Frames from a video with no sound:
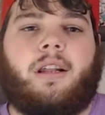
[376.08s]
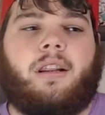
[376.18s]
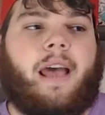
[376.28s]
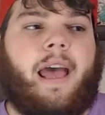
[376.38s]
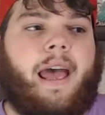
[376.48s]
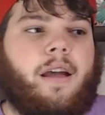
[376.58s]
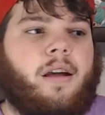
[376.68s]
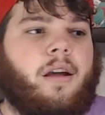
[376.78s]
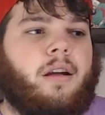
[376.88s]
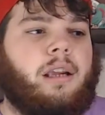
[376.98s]
that
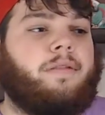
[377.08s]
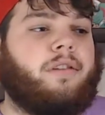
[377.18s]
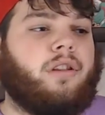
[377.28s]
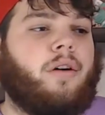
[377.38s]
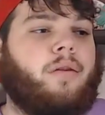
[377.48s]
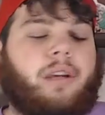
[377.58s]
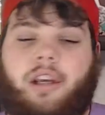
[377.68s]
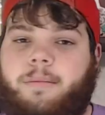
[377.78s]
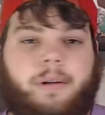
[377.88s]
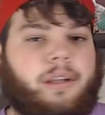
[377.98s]
even though he
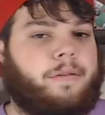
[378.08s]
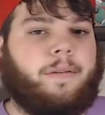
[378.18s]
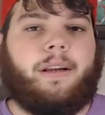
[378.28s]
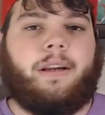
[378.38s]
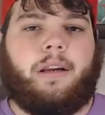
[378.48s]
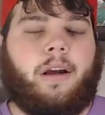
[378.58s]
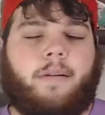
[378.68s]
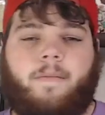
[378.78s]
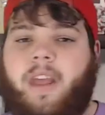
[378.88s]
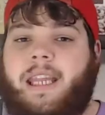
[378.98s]
could be defeated
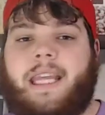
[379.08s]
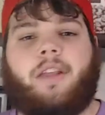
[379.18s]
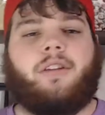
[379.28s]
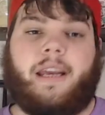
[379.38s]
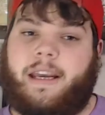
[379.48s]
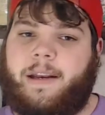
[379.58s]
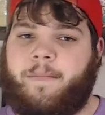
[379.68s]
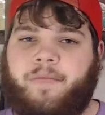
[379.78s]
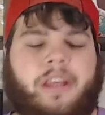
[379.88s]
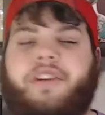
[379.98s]
any other day,
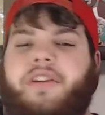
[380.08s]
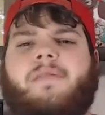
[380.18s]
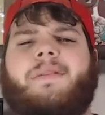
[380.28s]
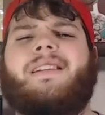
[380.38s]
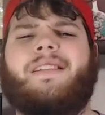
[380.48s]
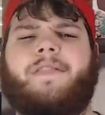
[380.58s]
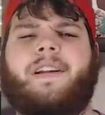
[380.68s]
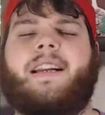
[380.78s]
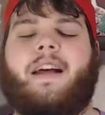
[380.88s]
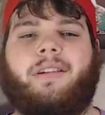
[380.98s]
he couldn't have been
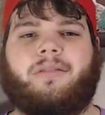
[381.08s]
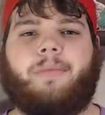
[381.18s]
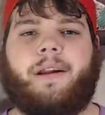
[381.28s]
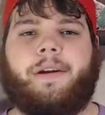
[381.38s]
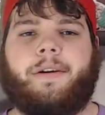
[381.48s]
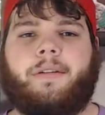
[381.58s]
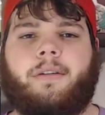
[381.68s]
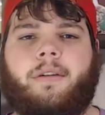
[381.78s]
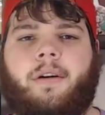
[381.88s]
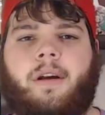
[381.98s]
defeated at WrestleMania.
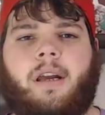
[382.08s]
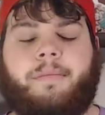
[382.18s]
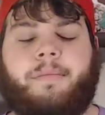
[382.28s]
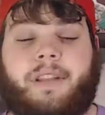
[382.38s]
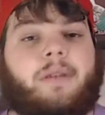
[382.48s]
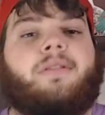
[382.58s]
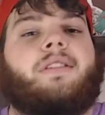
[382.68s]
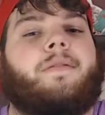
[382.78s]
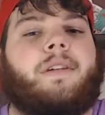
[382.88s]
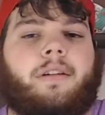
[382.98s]
But then he was
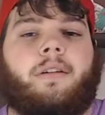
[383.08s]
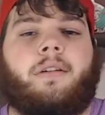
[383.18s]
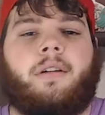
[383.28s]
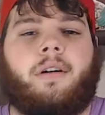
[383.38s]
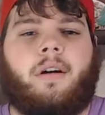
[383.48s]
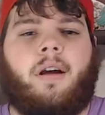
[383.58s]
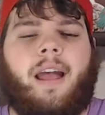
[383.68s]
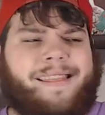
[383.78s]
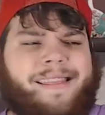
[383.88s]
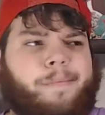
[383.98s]
defeated.
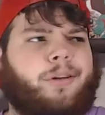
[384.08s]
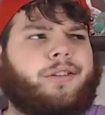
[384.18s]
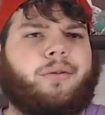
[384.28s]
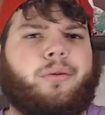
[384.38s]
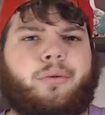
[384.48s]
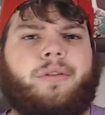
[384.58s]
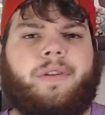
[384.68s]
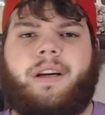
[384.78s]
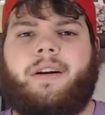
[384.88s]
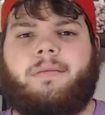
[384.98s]
And that person who
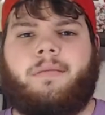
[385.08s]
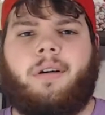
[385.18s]
defeated him